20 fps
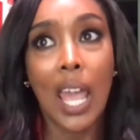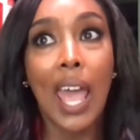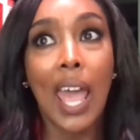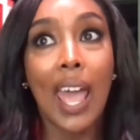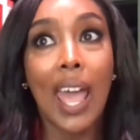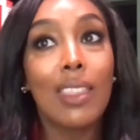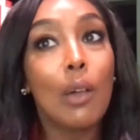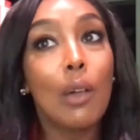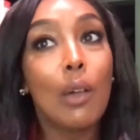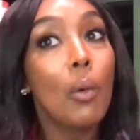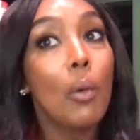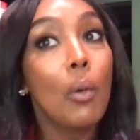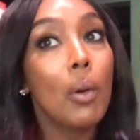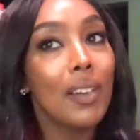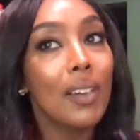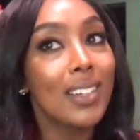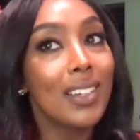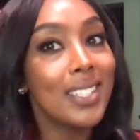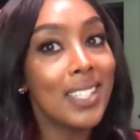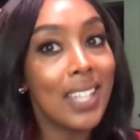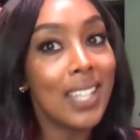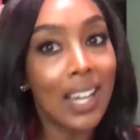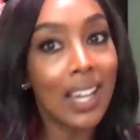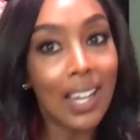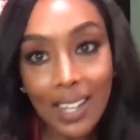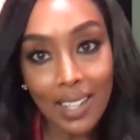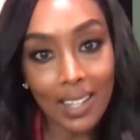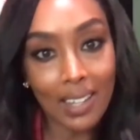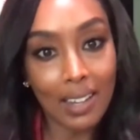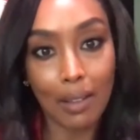And then when we were
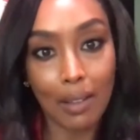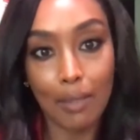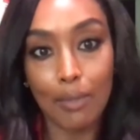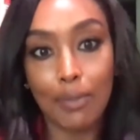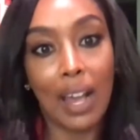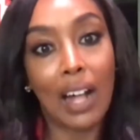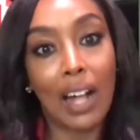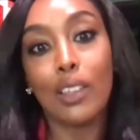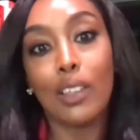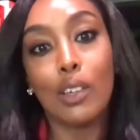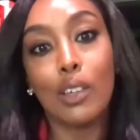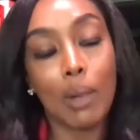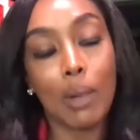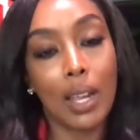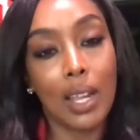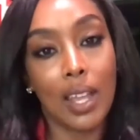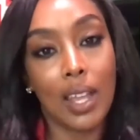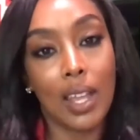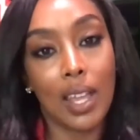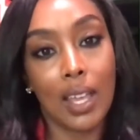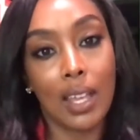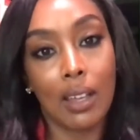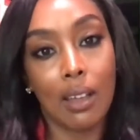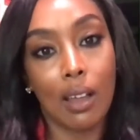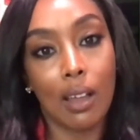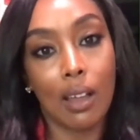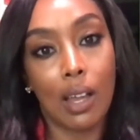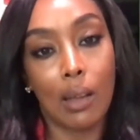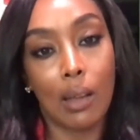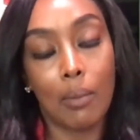done evaluating
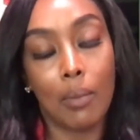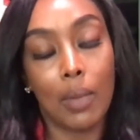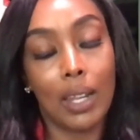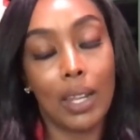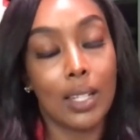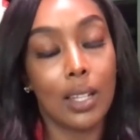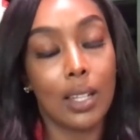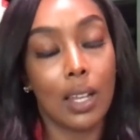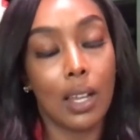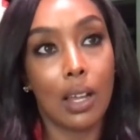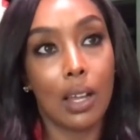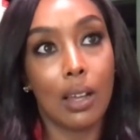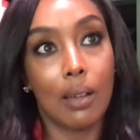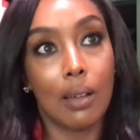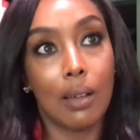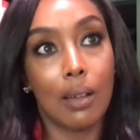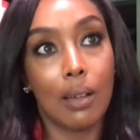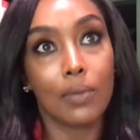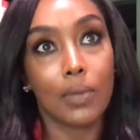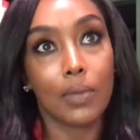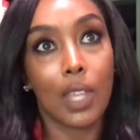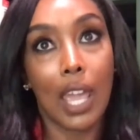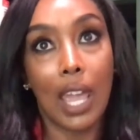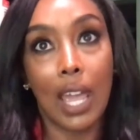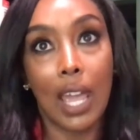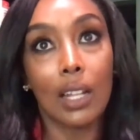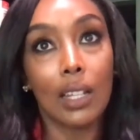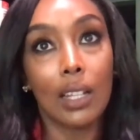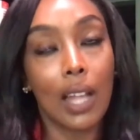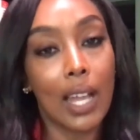and
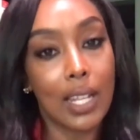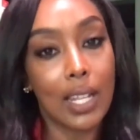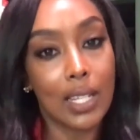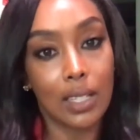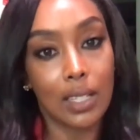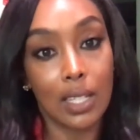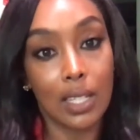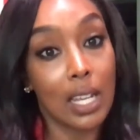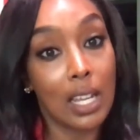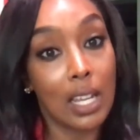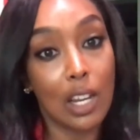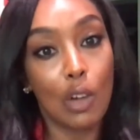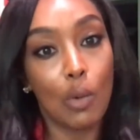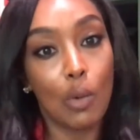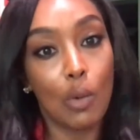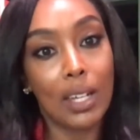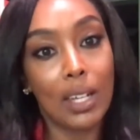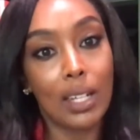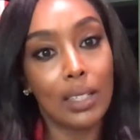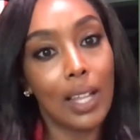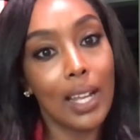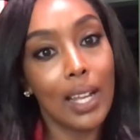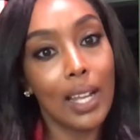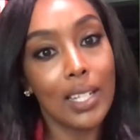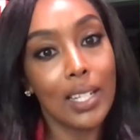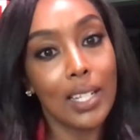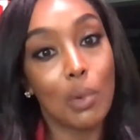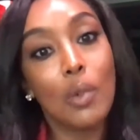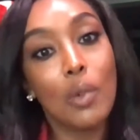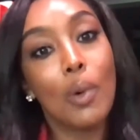analyzing the data we
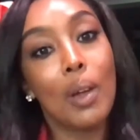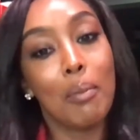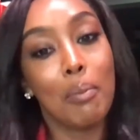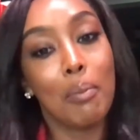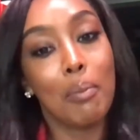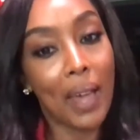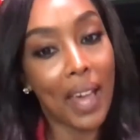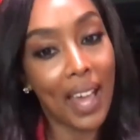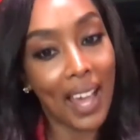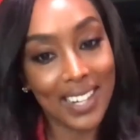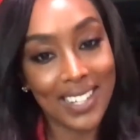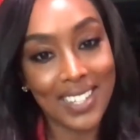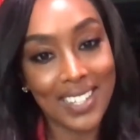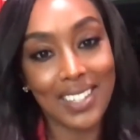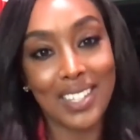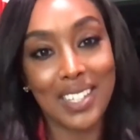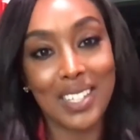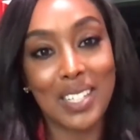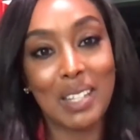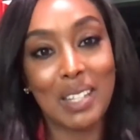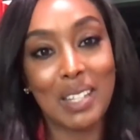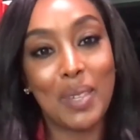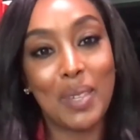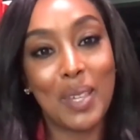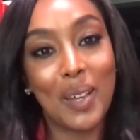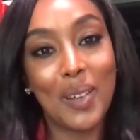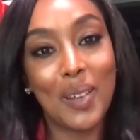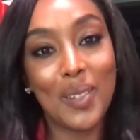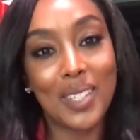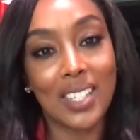collected, we went back to the
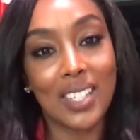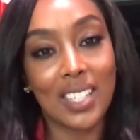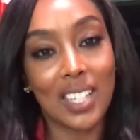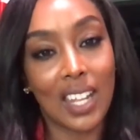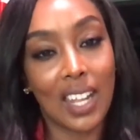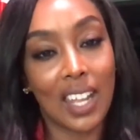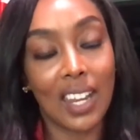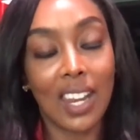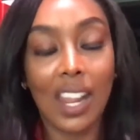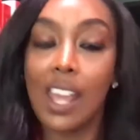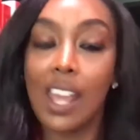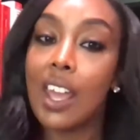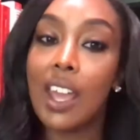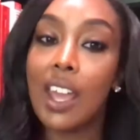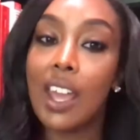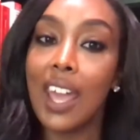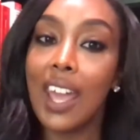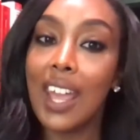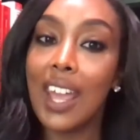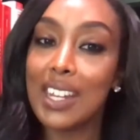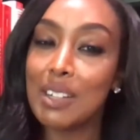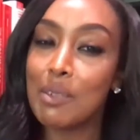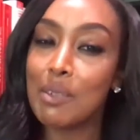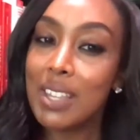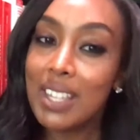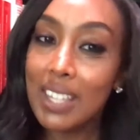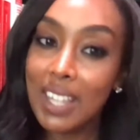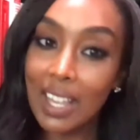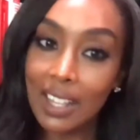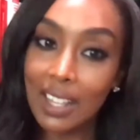CBOs and said, hey, did
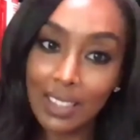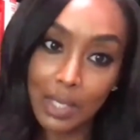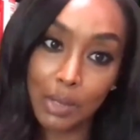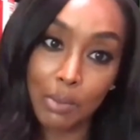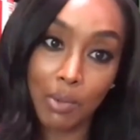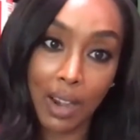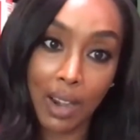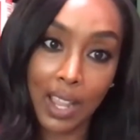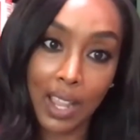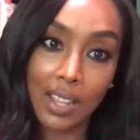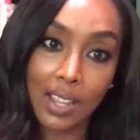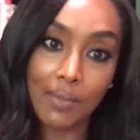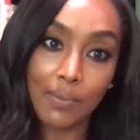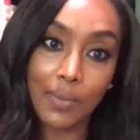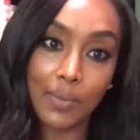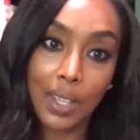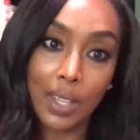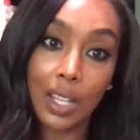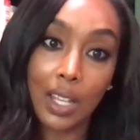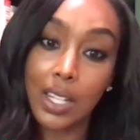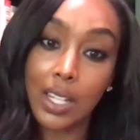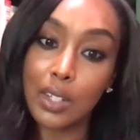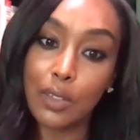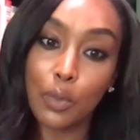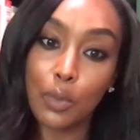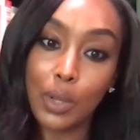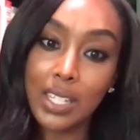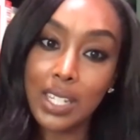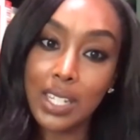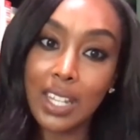we get this right? Because if
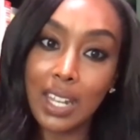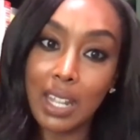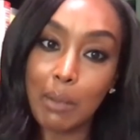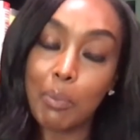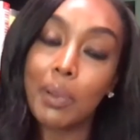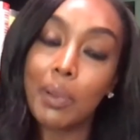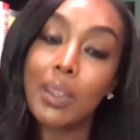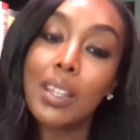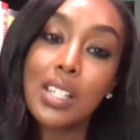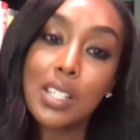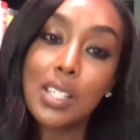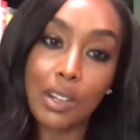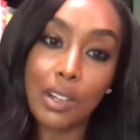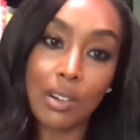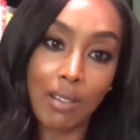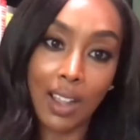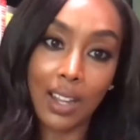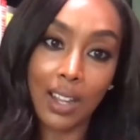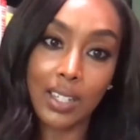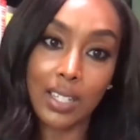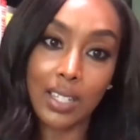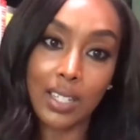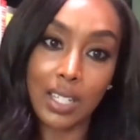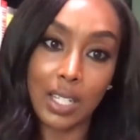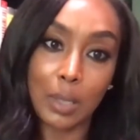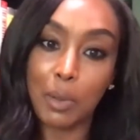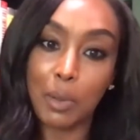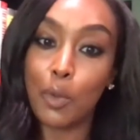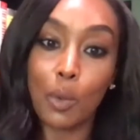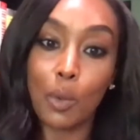we didn't, please correct us
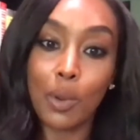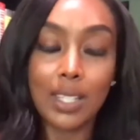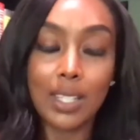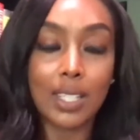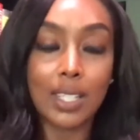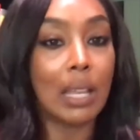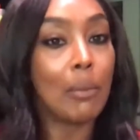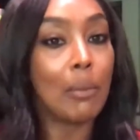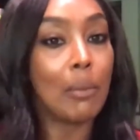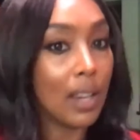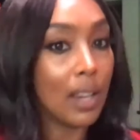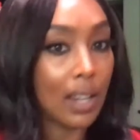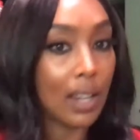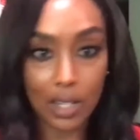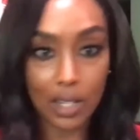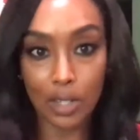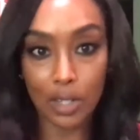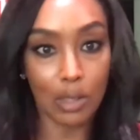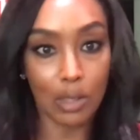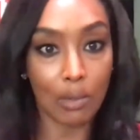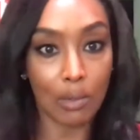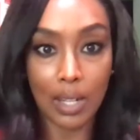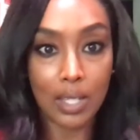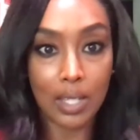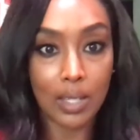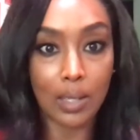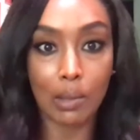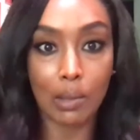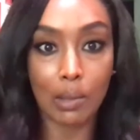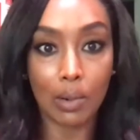before we disseminate it to the rest
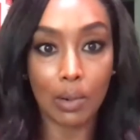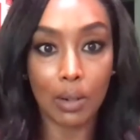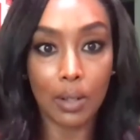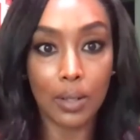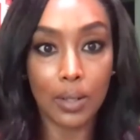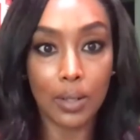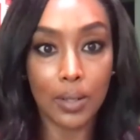of the world.